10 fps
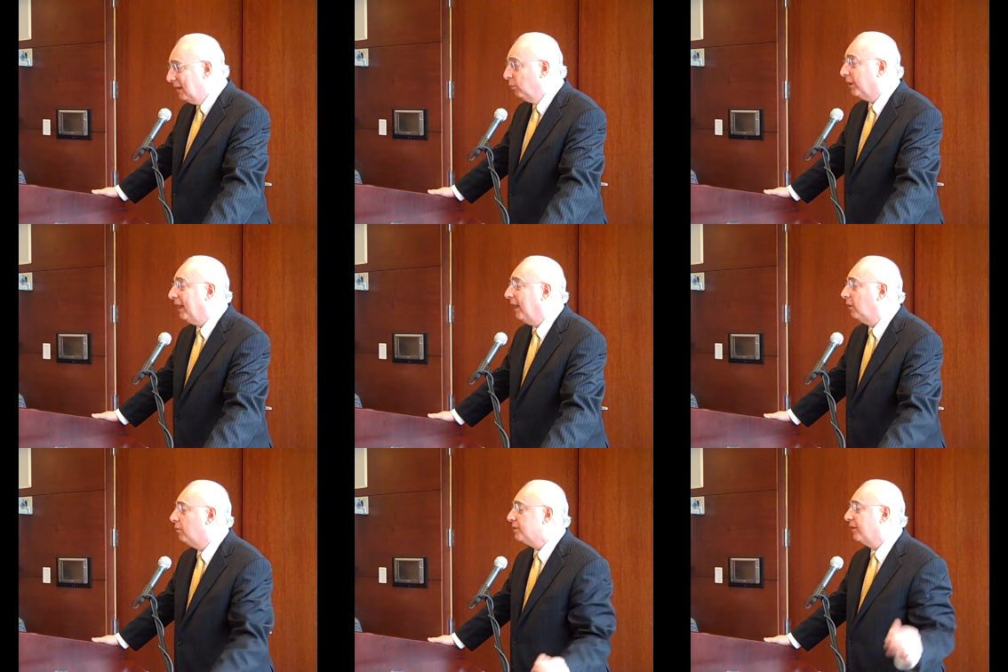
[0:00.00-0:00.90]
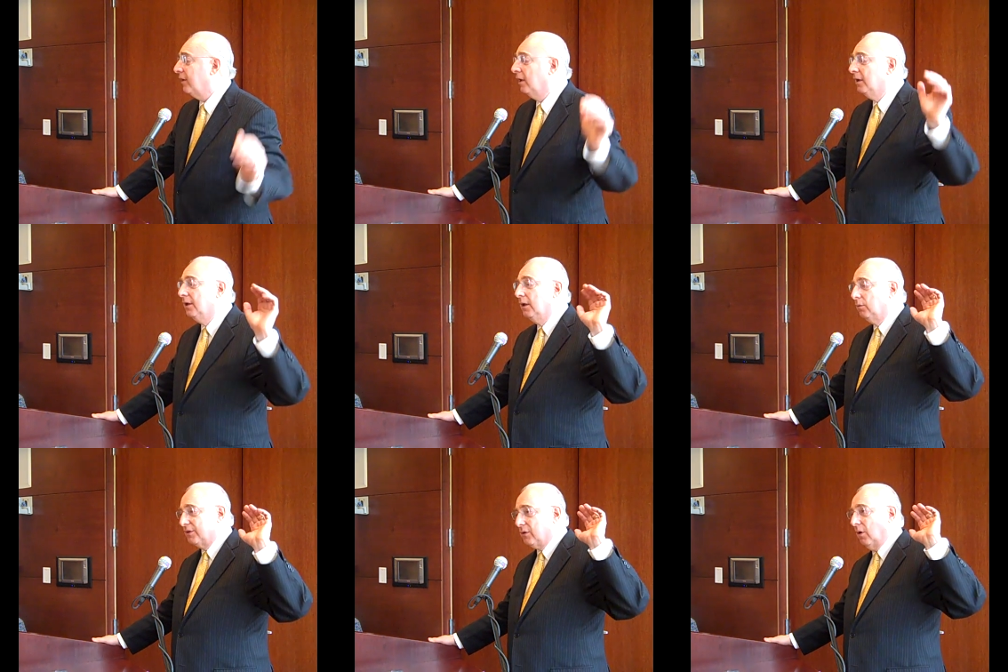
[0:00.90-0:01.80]
And then we're going to head over to the
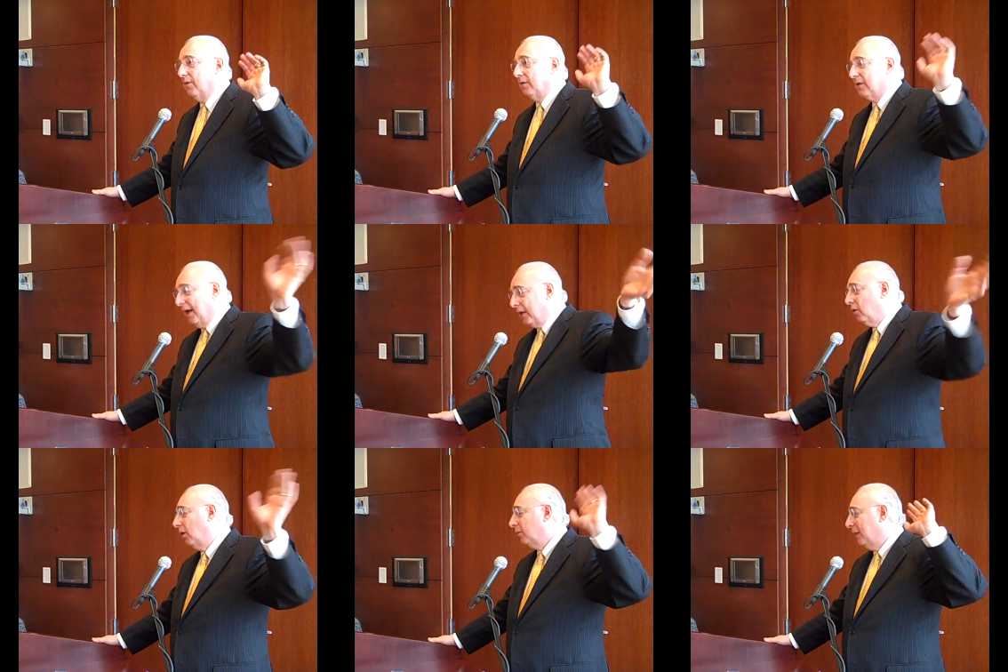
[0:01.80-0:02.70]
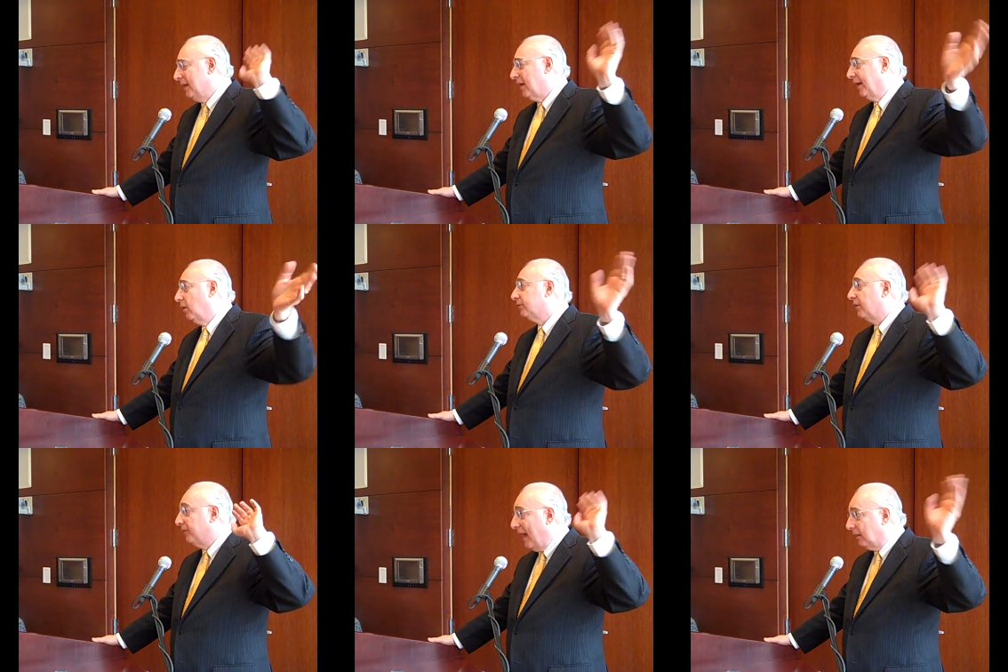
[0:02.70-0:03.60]
what's called the dining hall, the main dining hall,
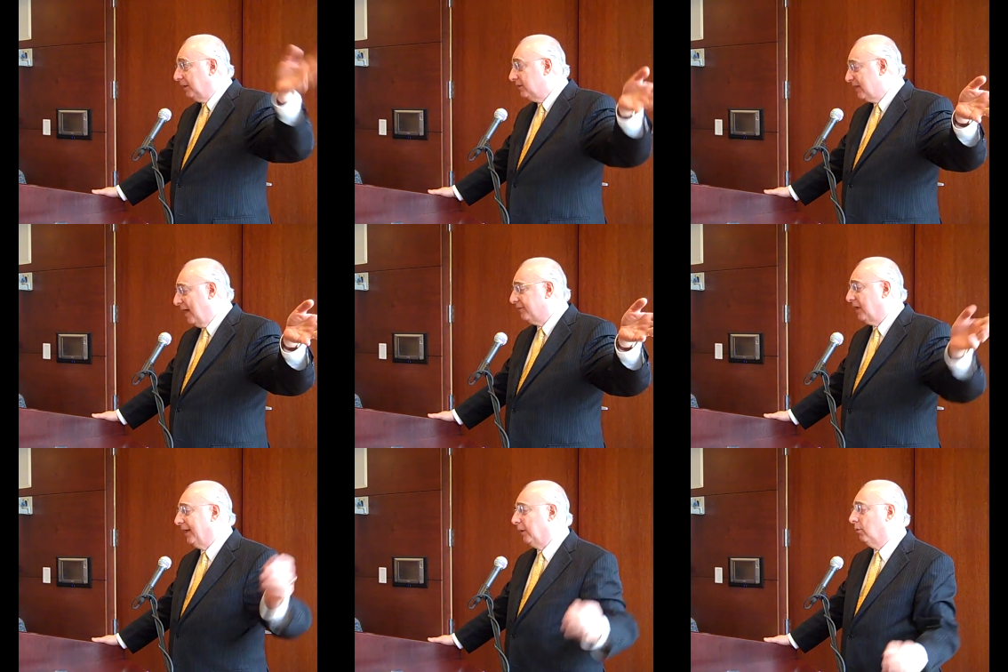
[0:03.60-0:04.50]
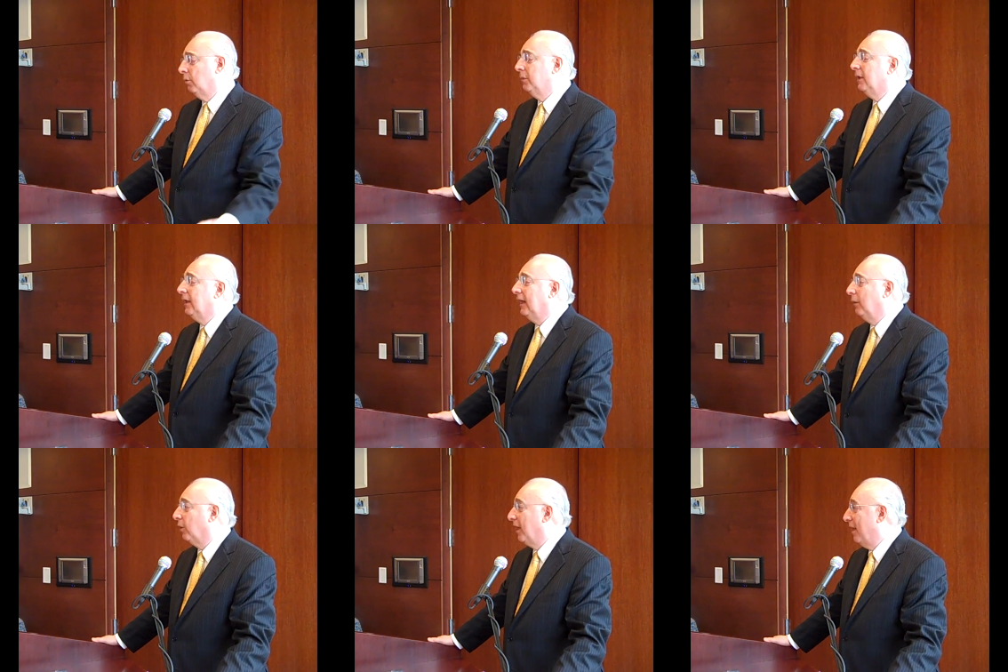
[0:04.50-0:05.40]
the faculty and staff dining room,
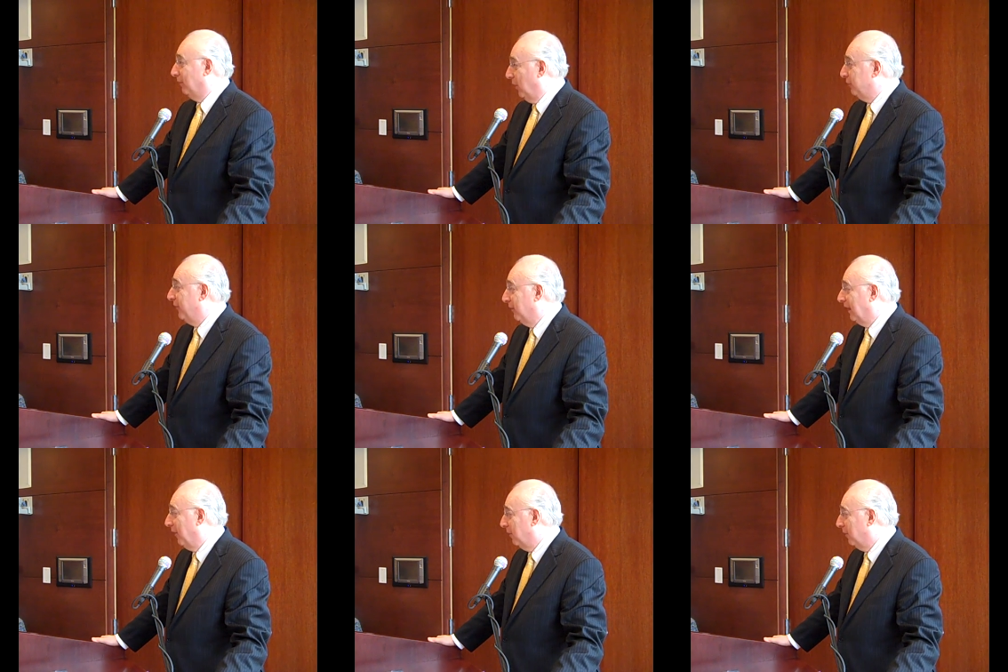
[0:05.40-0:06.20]
and we're going to have lunch there